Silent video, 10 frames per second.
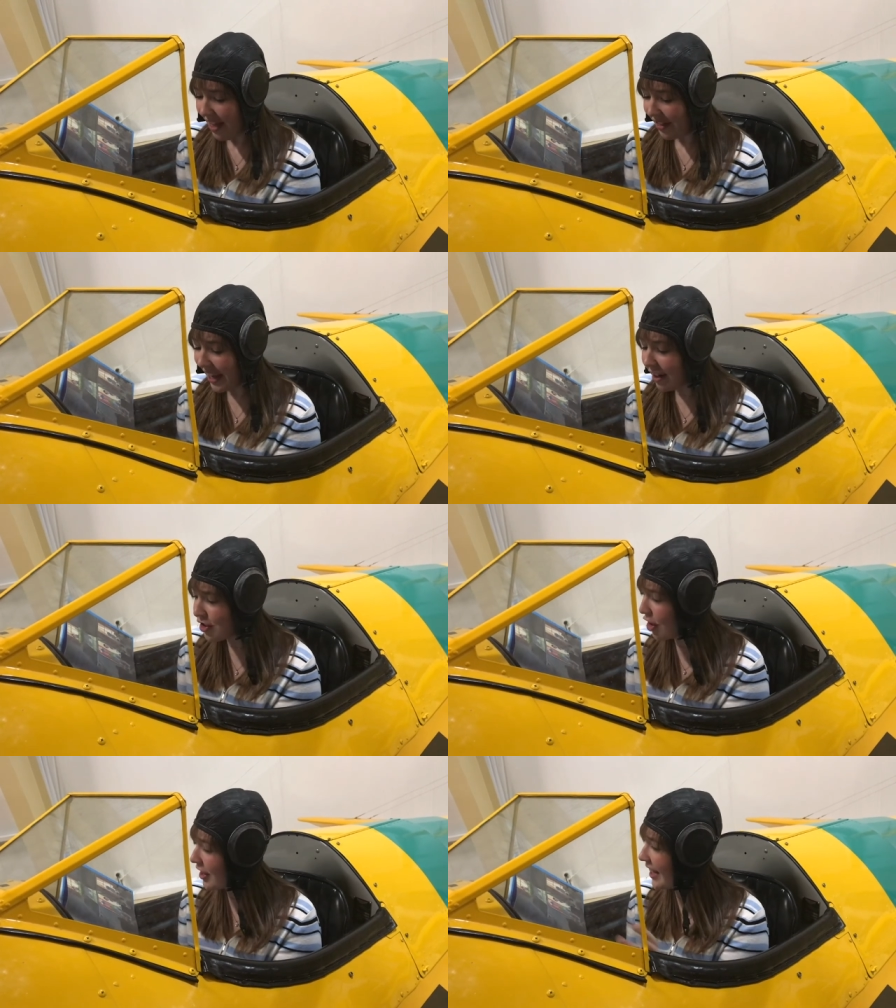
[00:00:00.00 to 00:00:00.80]
There's
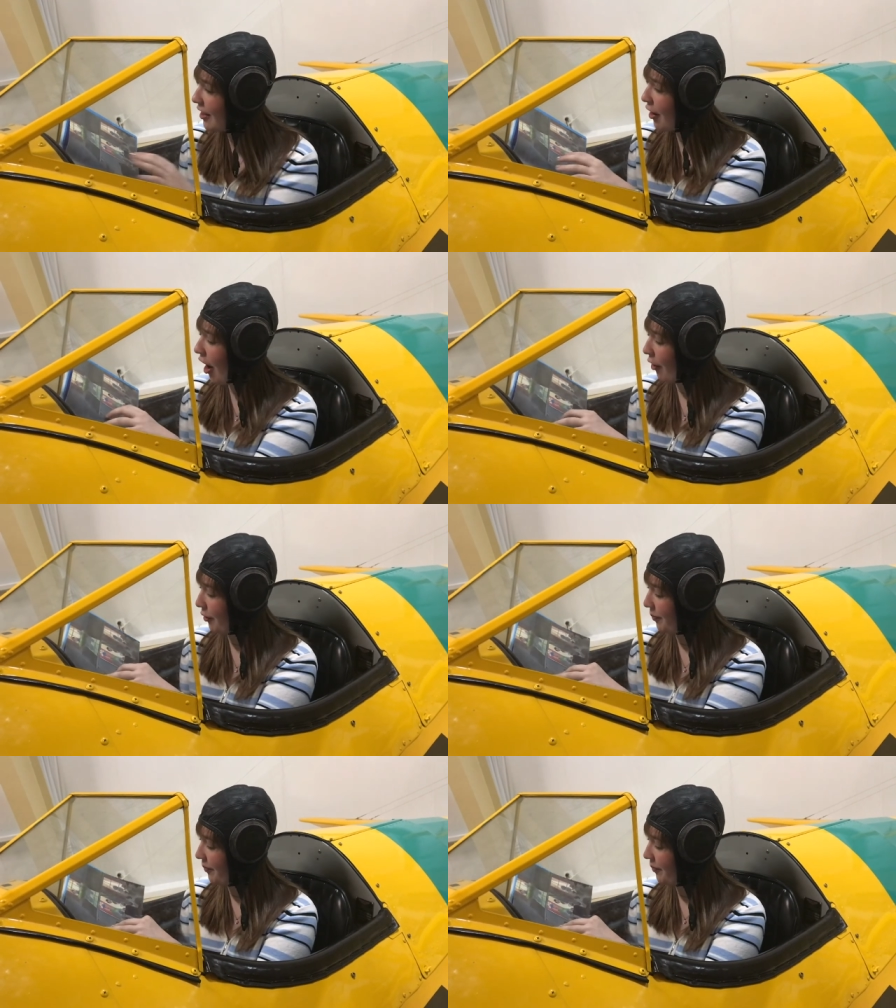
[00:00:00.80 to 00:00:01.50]
our hero.